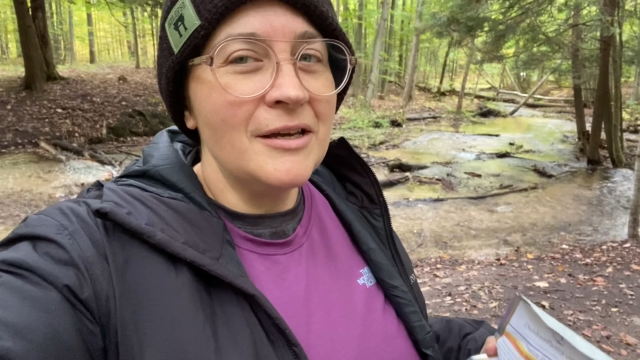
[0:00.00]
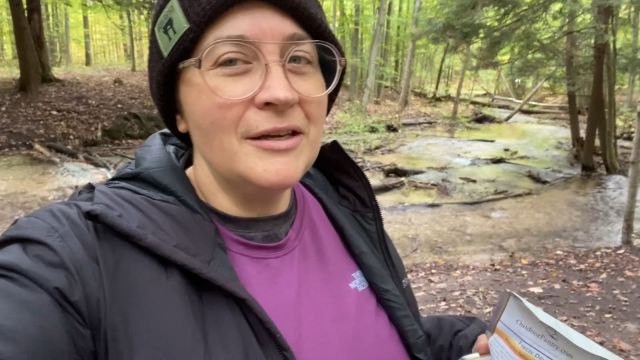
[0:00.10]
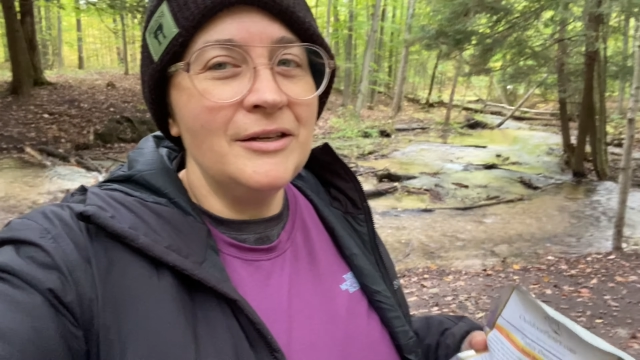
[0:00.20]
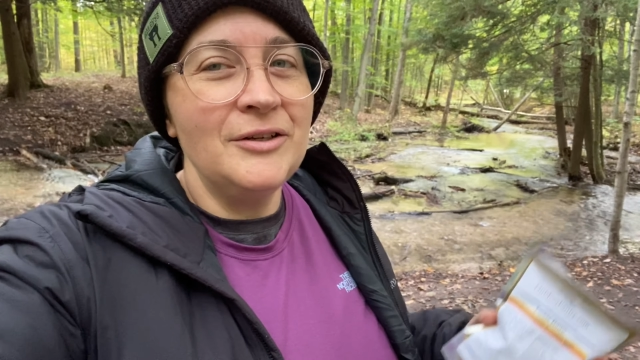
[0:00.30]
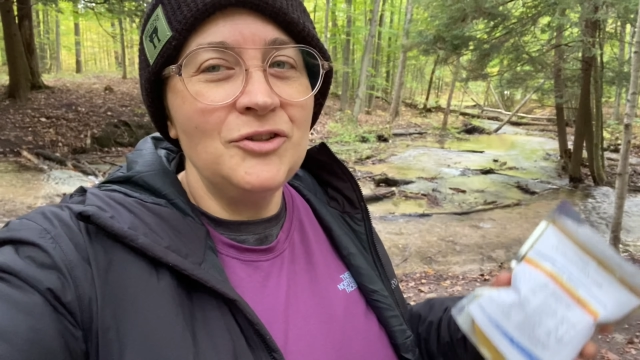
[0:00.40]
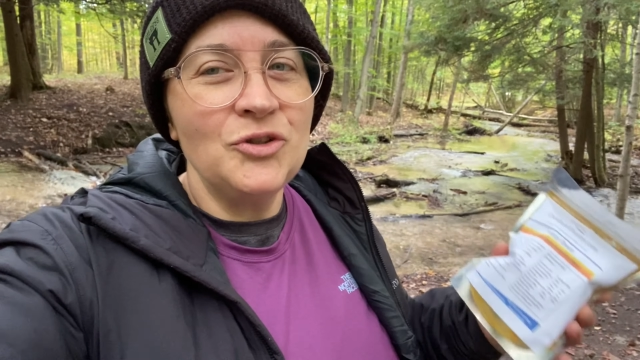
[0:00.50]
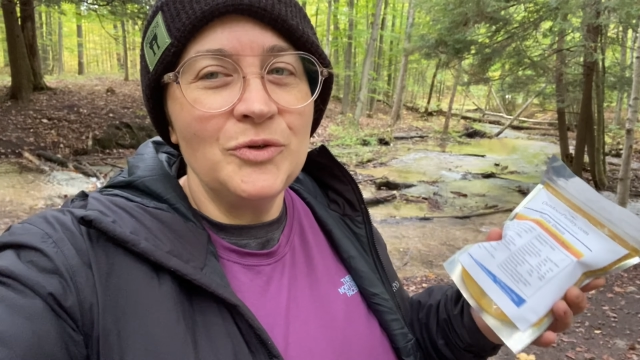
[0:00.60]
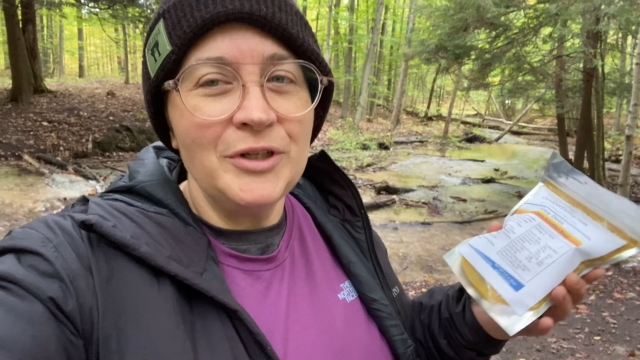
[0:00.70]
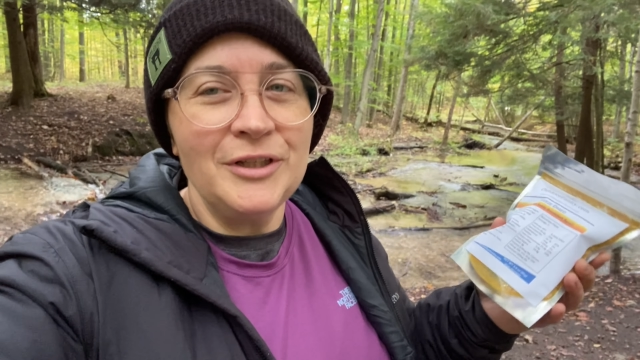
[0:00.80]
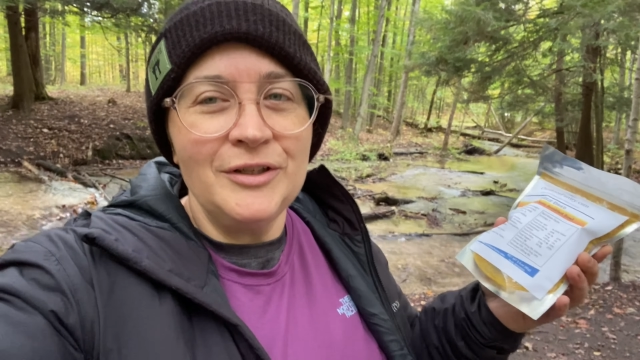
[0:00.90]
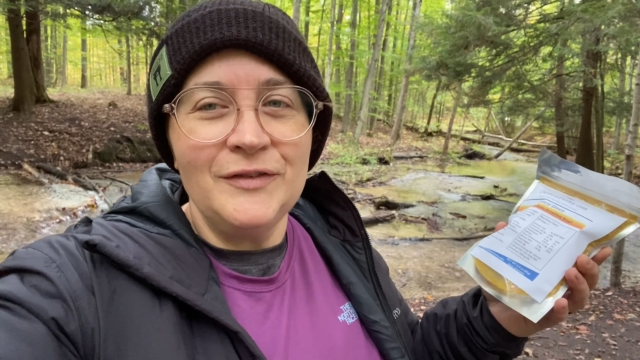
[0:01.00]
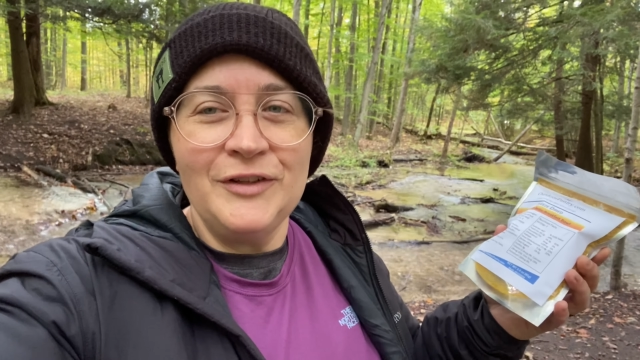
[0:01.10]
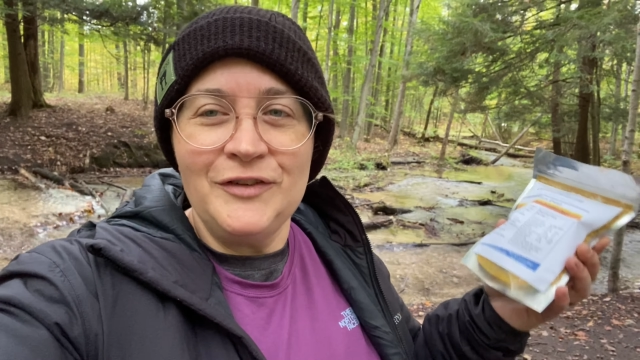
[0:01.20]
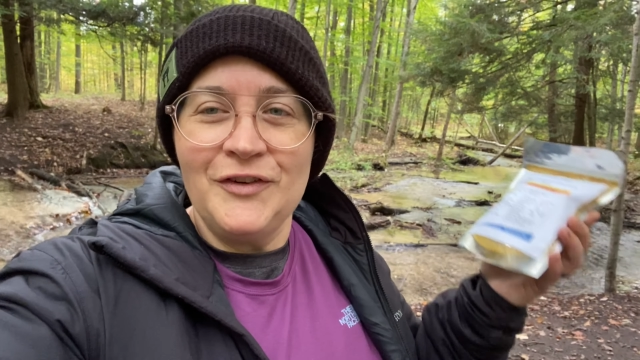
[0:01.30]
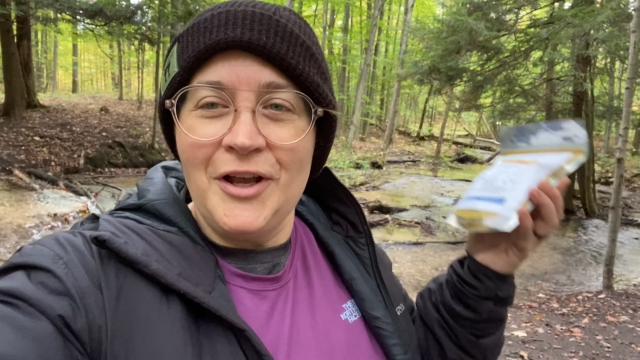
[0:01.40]
and enjoy a
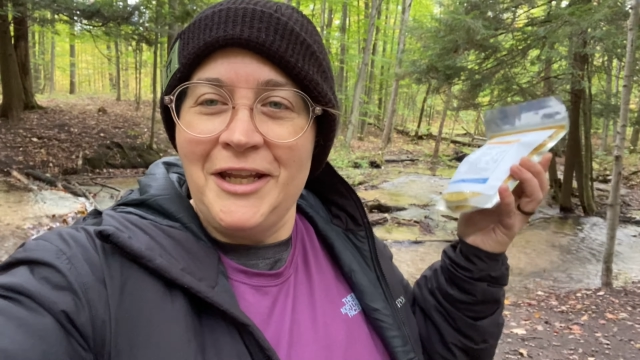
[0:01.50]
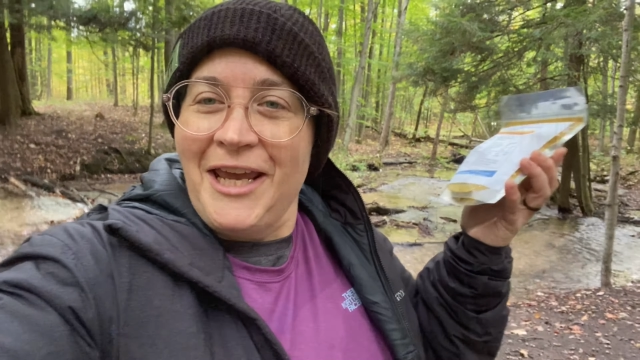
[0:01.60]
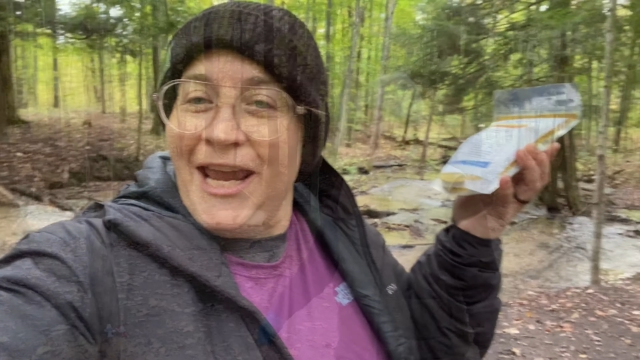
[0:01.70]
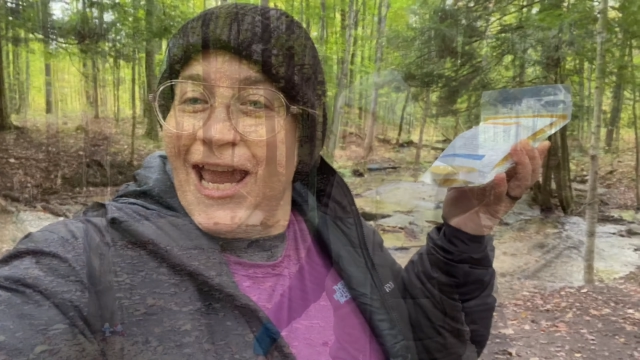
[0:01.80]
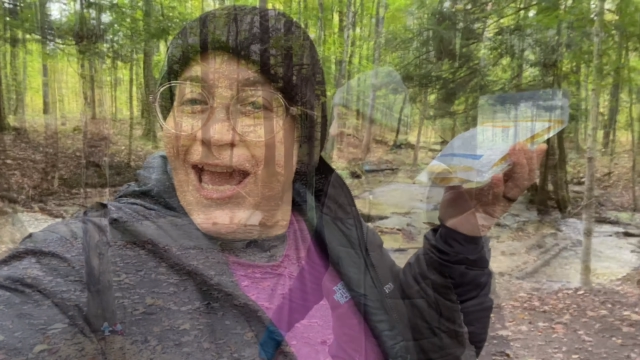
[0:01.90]
lovely fall day.